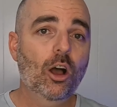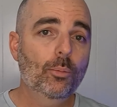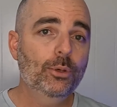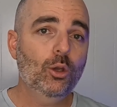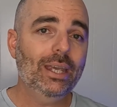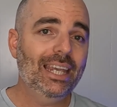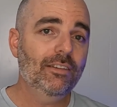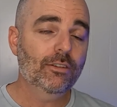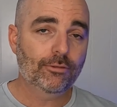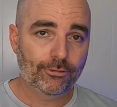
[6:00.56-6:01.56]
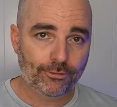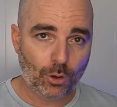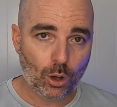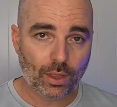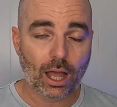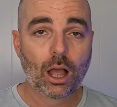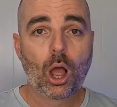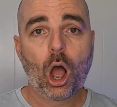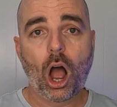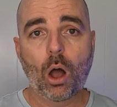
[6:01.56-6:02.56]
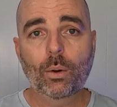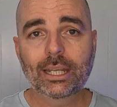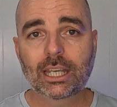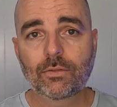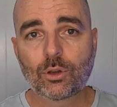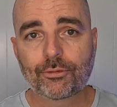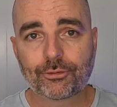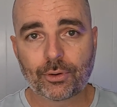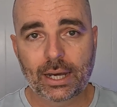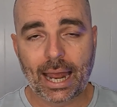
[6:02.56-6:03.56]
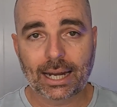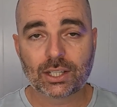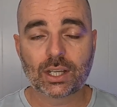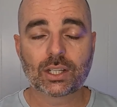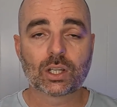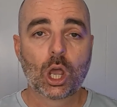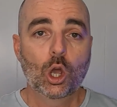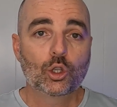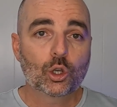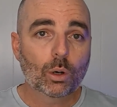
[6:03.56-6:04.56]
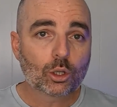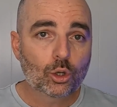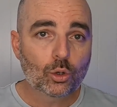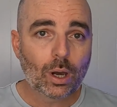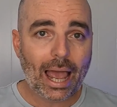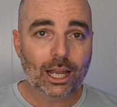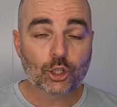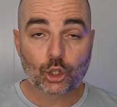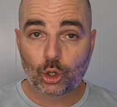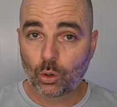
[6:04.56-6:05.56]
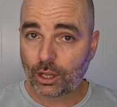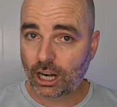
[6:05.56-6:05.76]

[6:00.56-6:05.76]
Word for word: help you even further, I wanna give you free access to a Google Ads tool